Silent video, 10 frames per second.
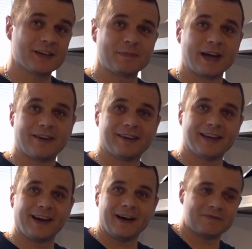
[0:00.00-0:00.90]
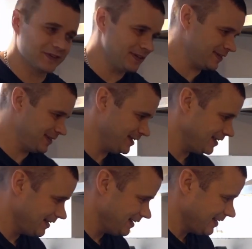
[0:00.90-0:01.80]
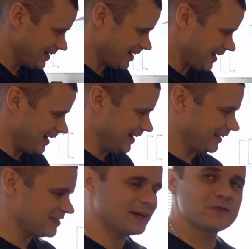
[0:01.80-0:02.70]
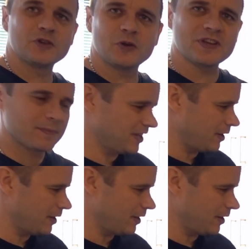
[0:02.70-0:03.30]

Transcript: them out of the oven, and I said I was gonna do something